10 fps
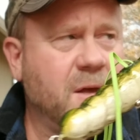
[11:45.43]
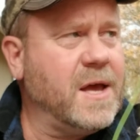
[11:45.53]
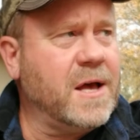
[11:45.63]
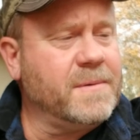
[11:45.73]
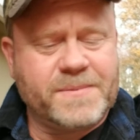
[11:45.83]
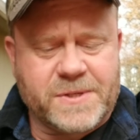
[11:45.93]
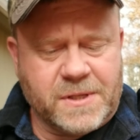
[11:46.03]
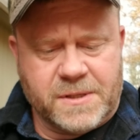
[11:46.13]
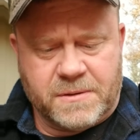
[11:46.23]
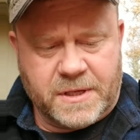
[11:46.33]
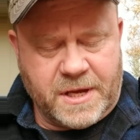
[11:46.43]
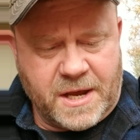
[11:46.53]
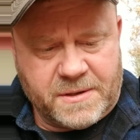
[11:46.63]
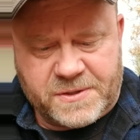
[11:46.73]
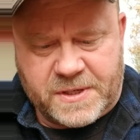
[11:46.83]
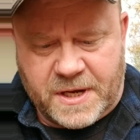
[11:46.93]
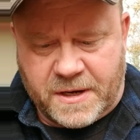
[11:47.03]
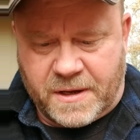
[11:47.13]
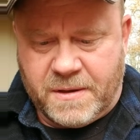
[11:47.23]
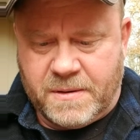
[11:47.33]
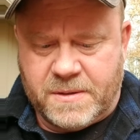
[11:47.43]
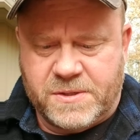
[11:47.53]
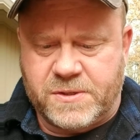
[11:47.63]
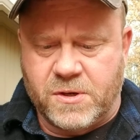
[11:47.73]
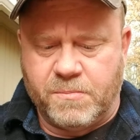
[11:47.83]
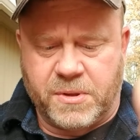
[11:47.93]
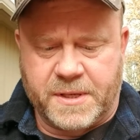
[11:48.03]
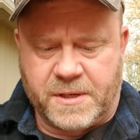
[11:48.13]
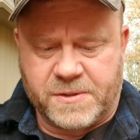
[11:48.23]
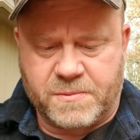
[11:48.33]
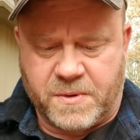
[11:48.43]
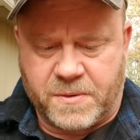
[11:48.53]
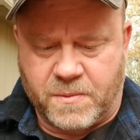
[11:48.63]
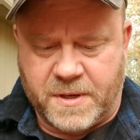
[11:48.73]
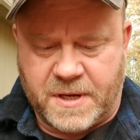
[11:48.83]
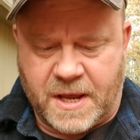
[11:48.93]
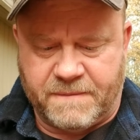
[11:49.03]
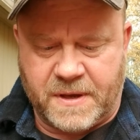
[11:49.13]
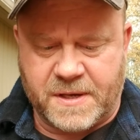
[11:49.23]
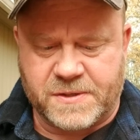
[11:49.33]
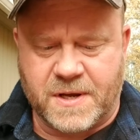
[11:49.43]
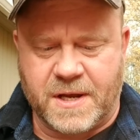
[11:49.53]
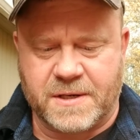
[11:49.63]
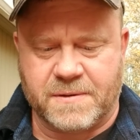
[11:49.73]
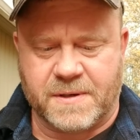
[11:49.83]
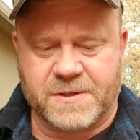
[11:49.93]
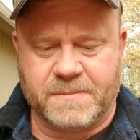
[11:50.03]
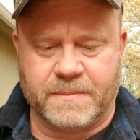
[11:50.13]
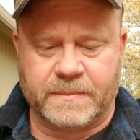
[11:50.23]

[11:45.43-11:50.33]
Absolutely outstanding. So pleased with what Davy has gotten to us.